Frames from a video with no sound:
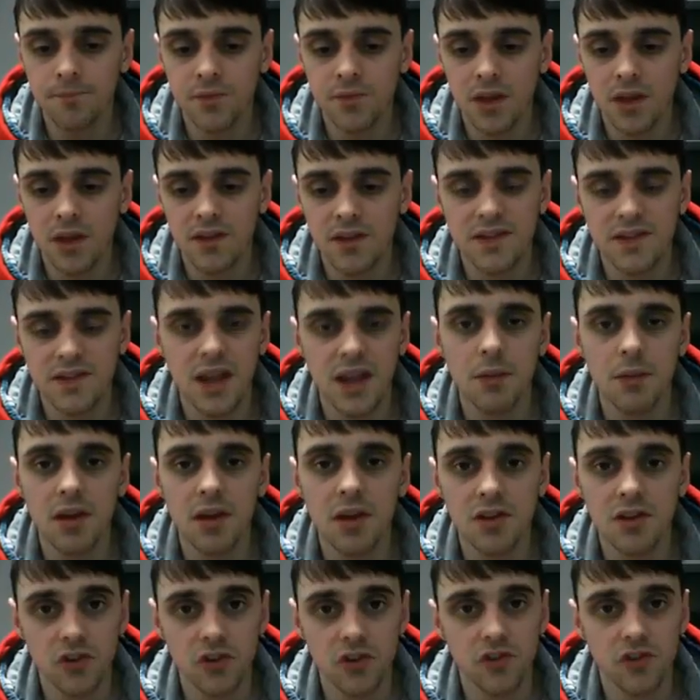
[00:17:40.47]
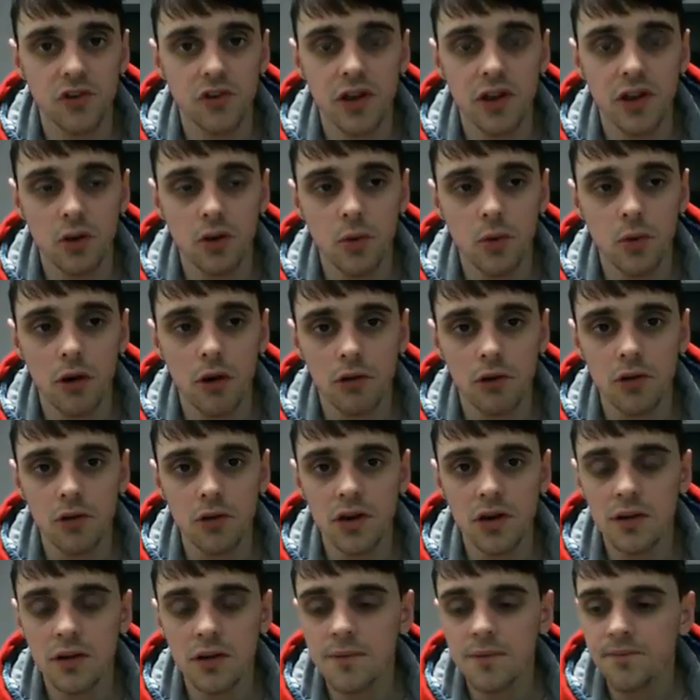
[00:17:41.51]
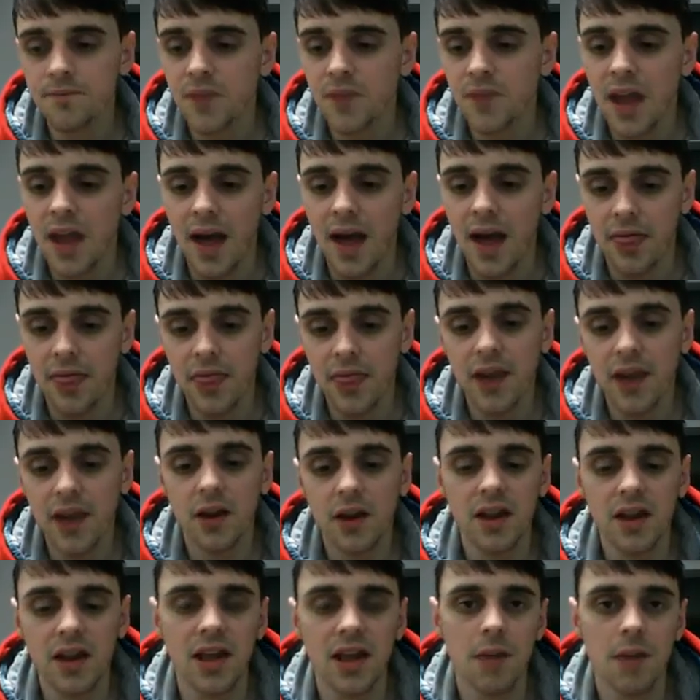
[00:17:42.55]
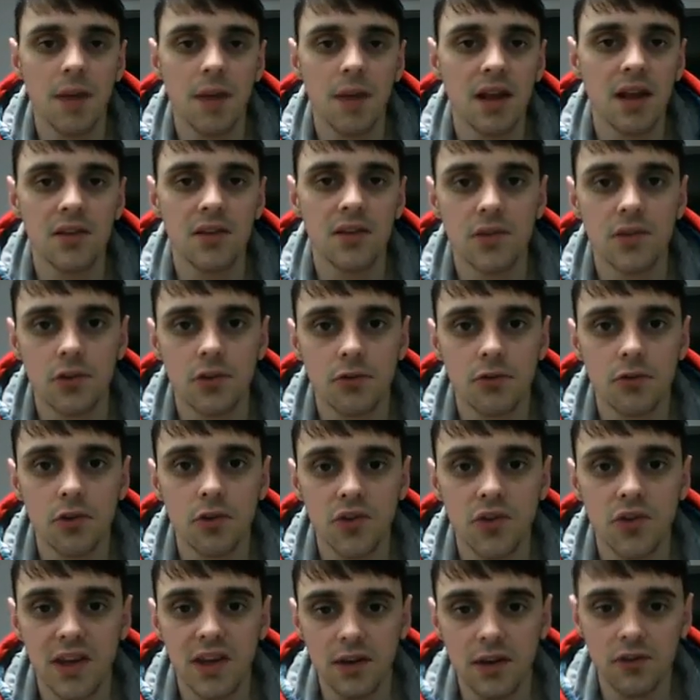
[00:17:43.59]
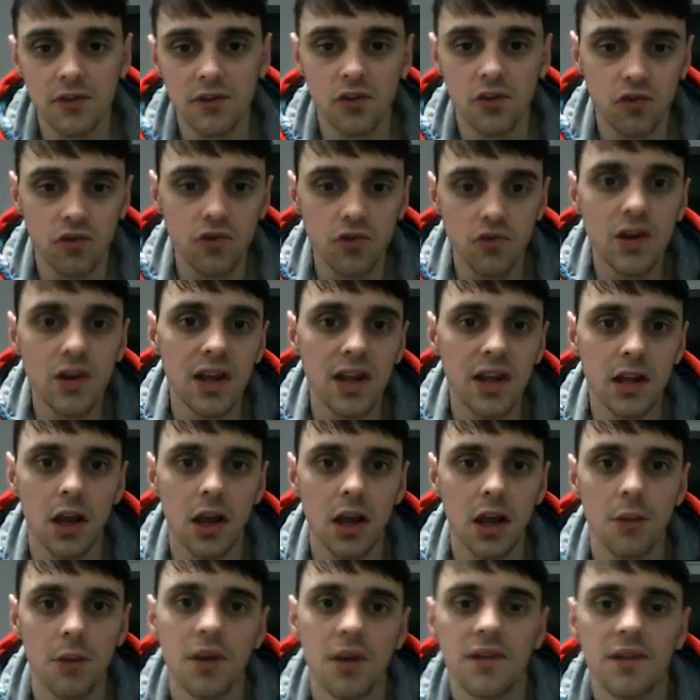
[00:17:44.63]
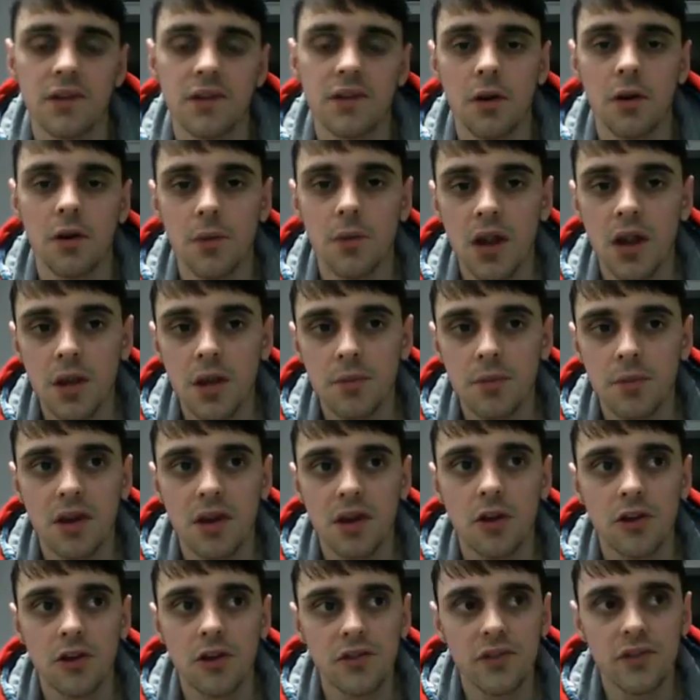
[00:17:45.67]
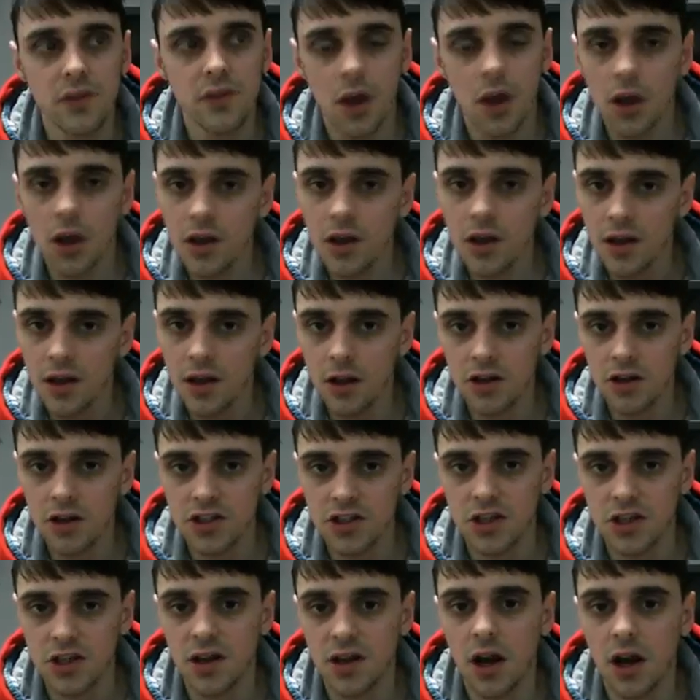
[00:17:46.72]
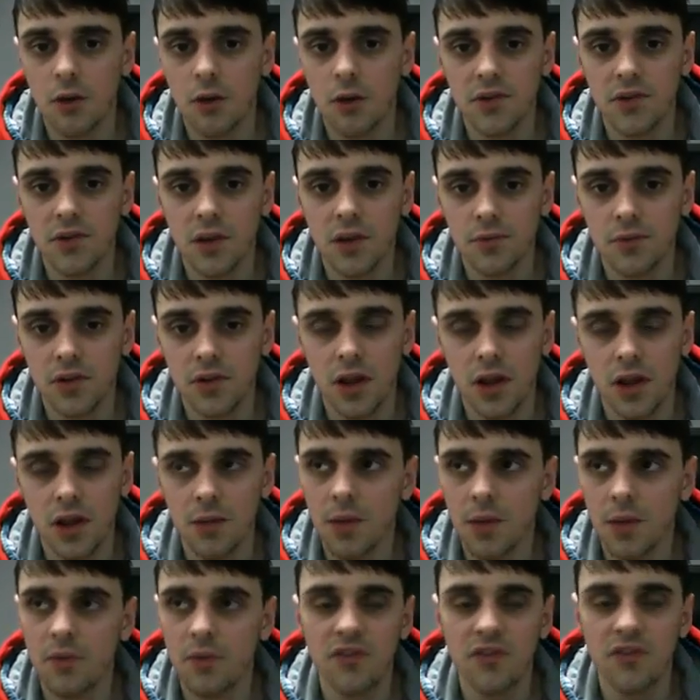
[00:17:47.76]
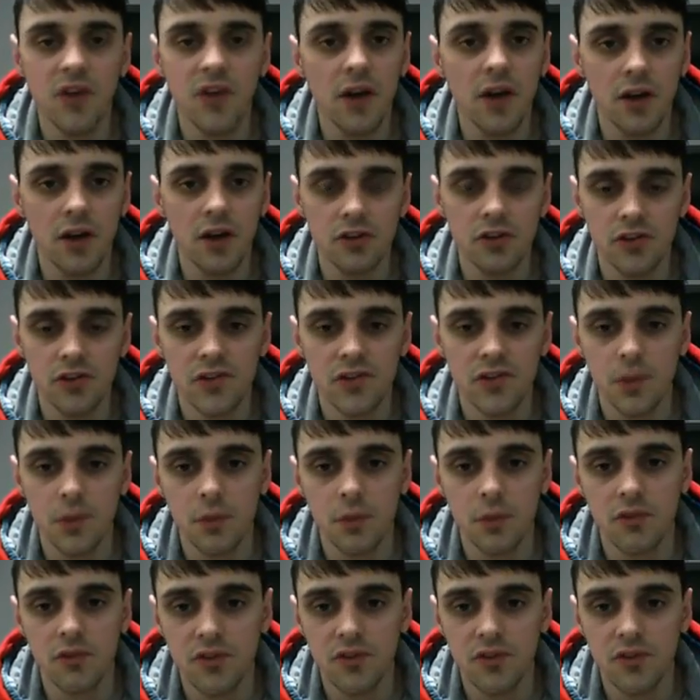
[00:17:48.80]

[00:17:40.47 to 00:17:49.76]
stably just for a little while longer, and then I can get back into the routine of just really climbing this up. Because earlier last year I was up to like maybe 500 something